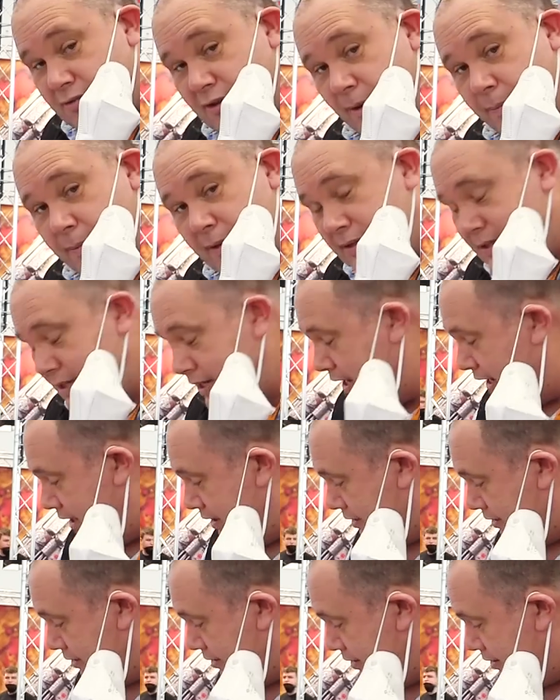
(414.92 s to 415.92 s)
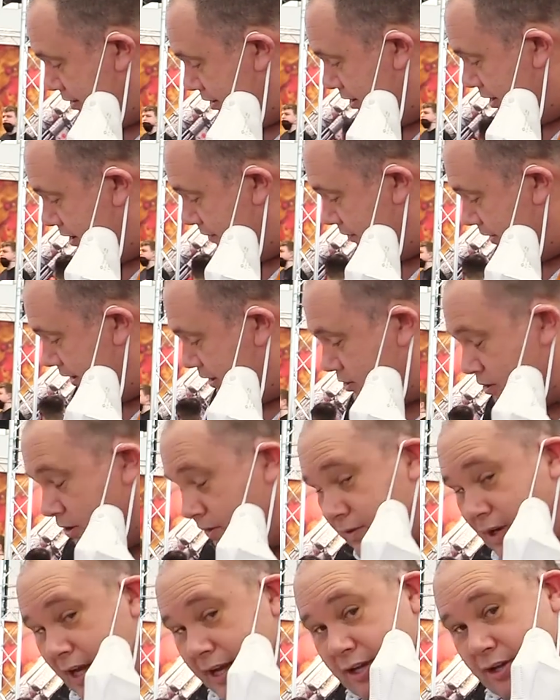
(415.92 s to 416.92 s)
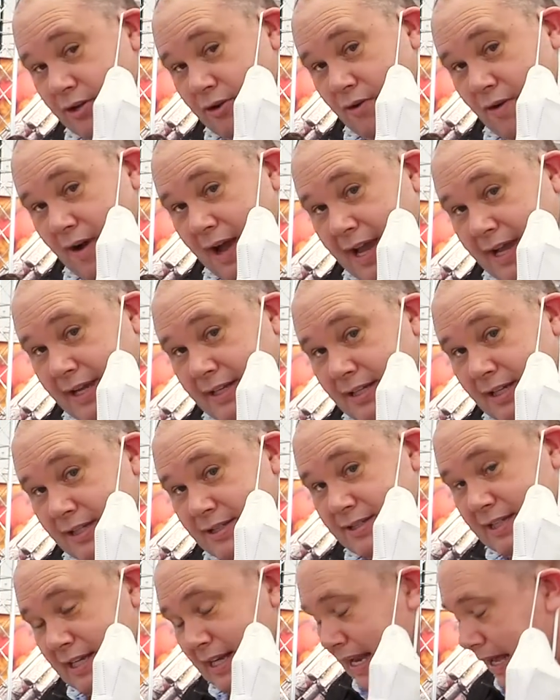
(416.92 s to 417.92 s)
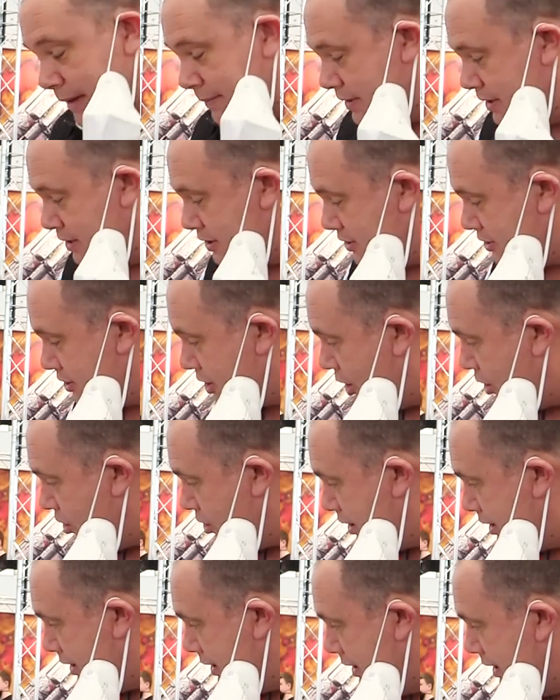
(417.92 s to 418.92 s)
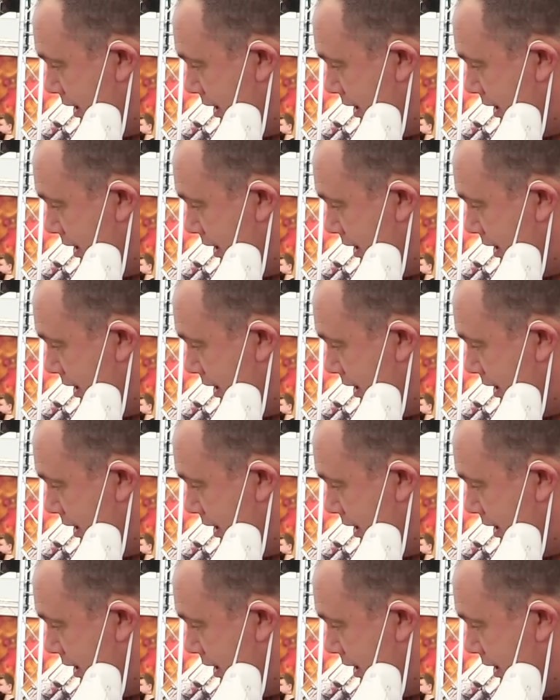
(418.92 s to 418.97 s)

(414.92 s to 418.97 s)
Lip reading: grip underneath, lovely sort of like grey, dusty laminate stock.